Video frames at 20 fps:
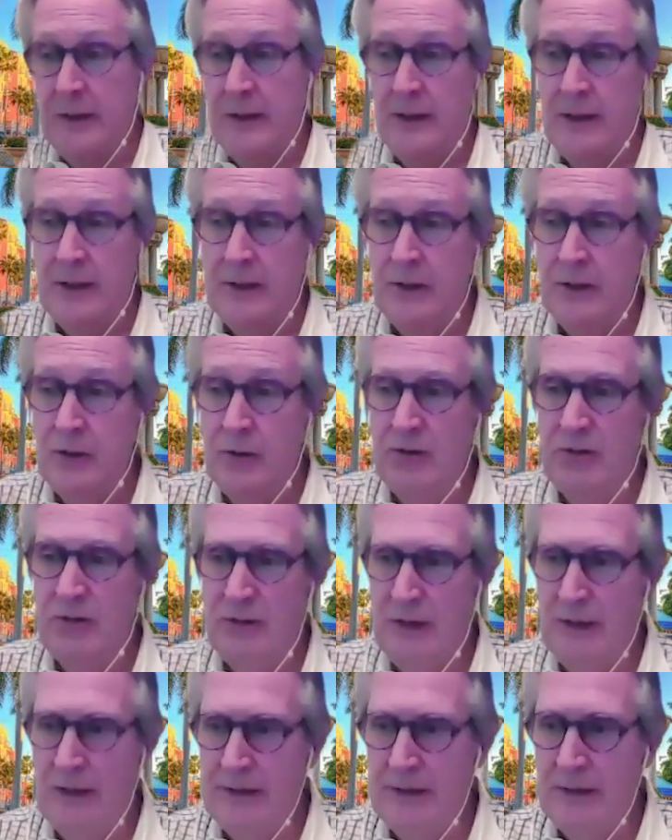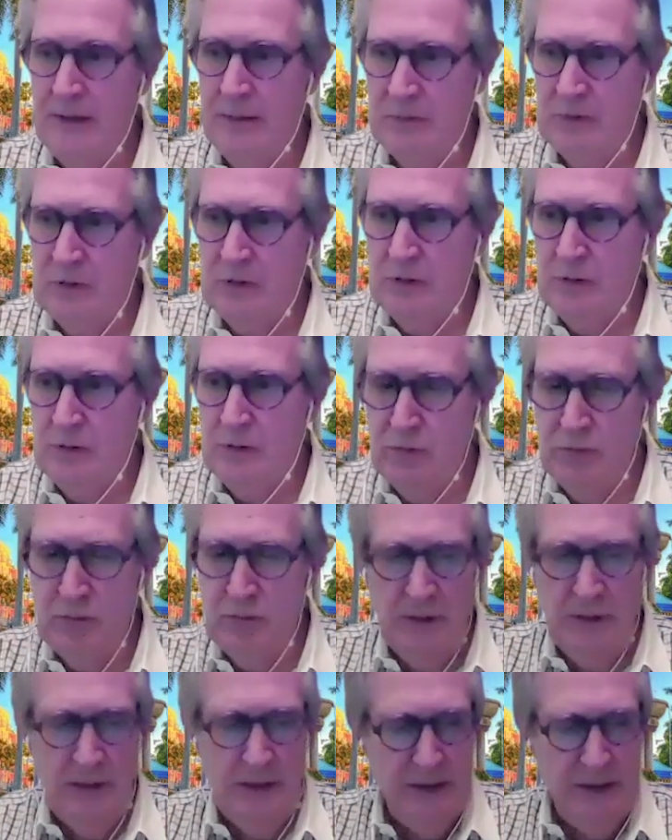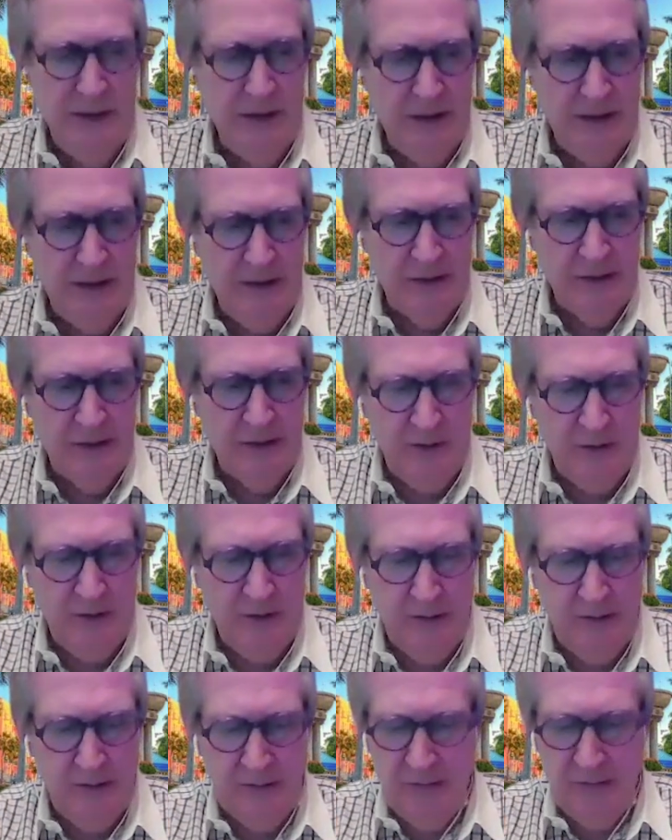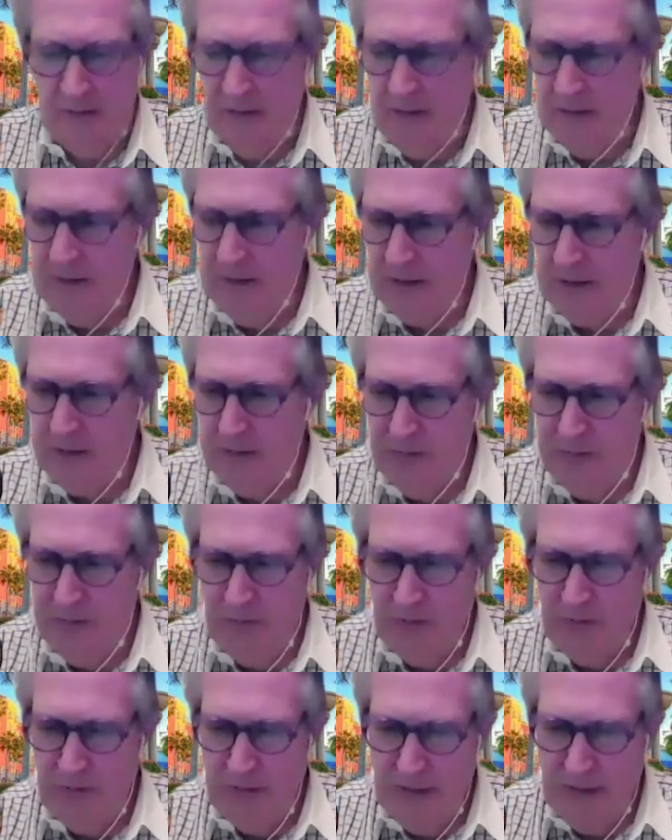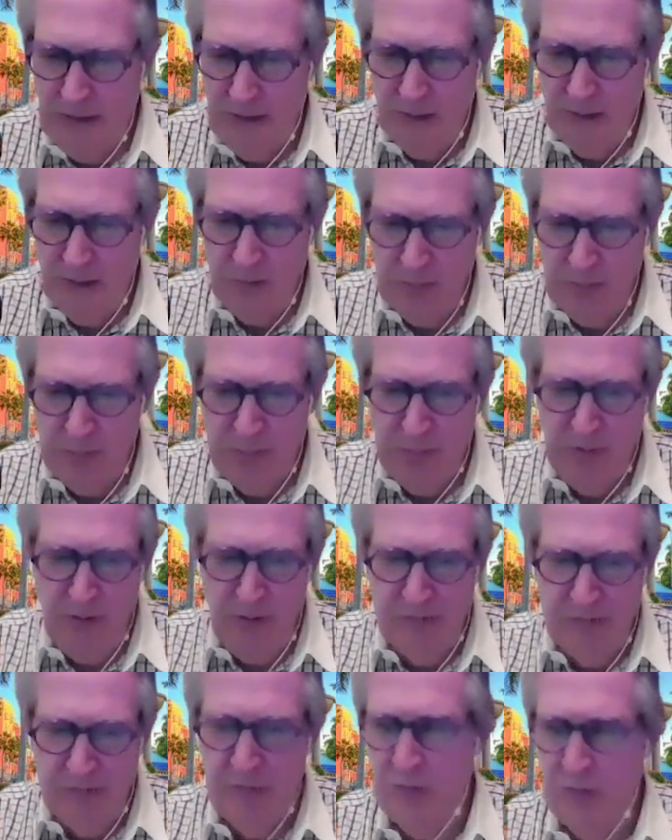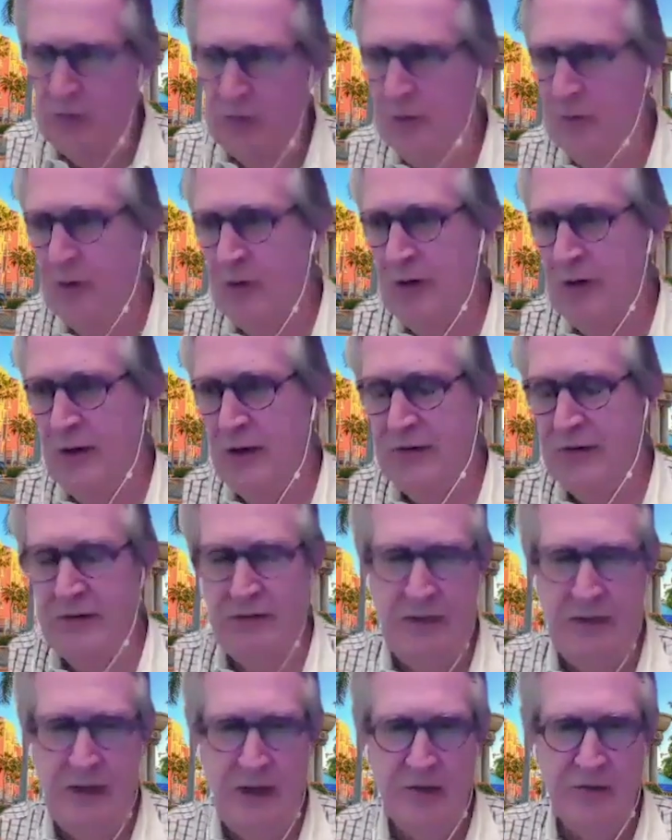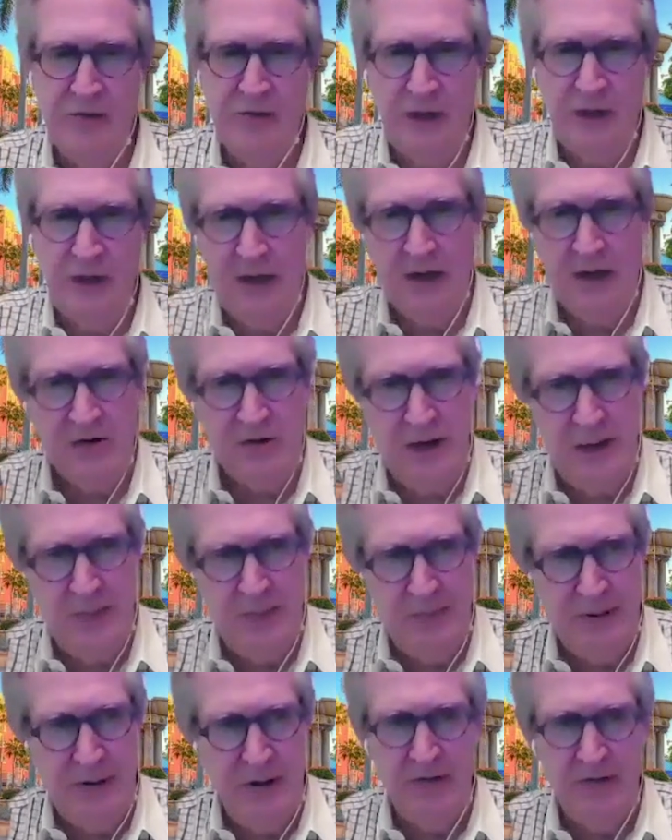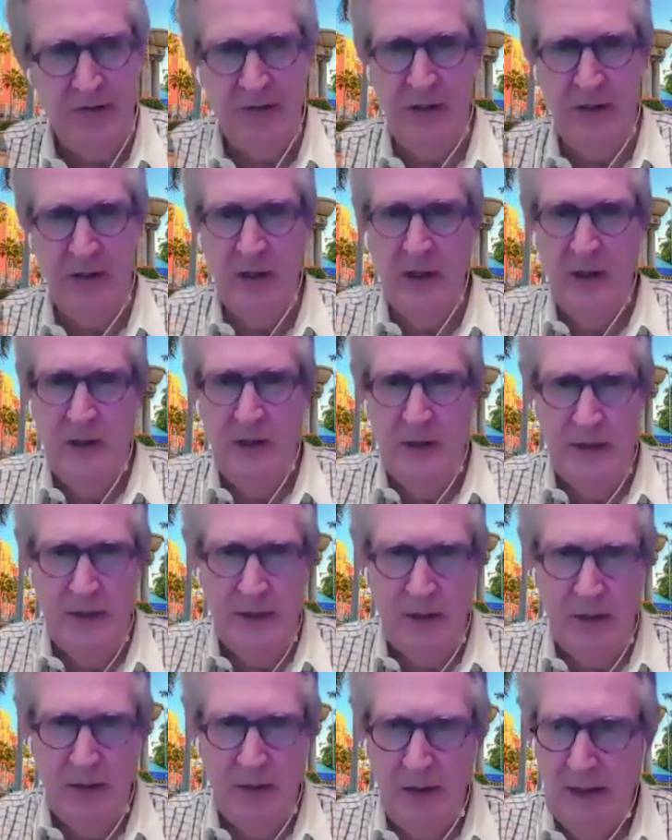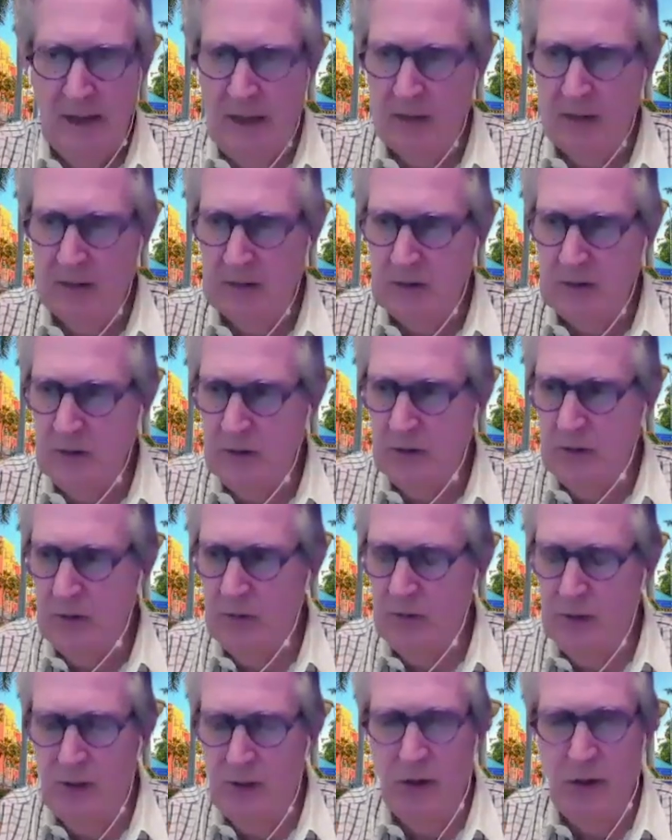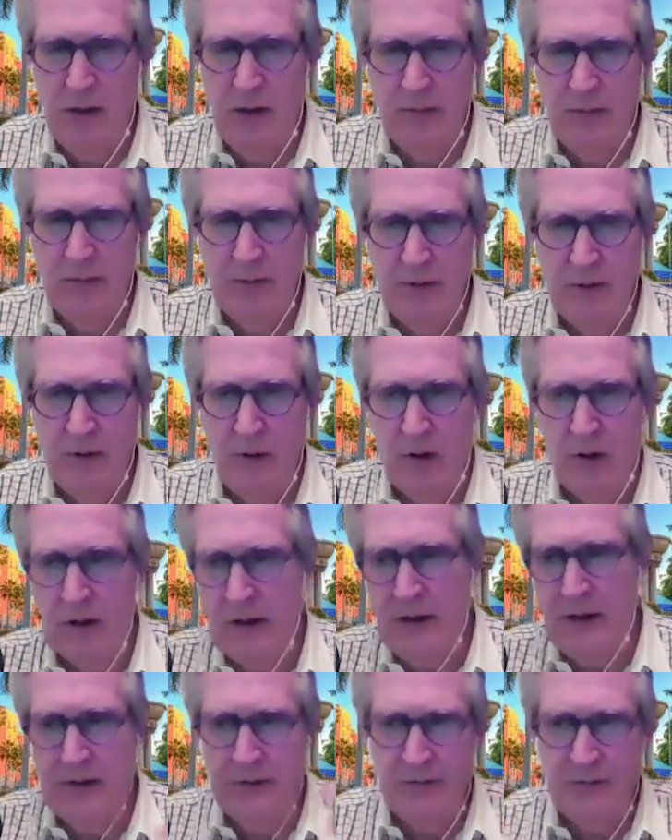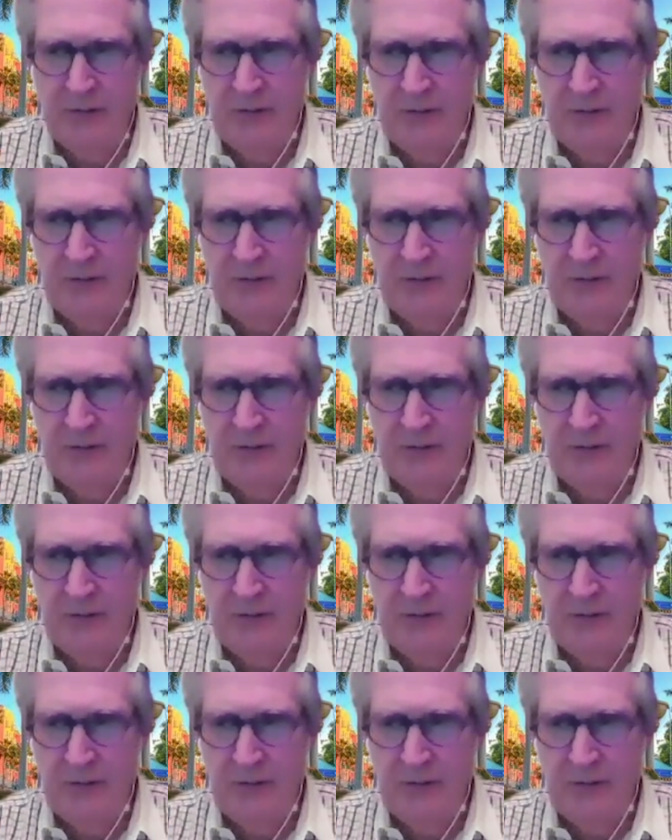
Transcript: And you invite them to uh, attend uh, lectures on how to prepare food in a more healthy fashion, how to shop healthy, you know, how to, you know, I, there are all kinds of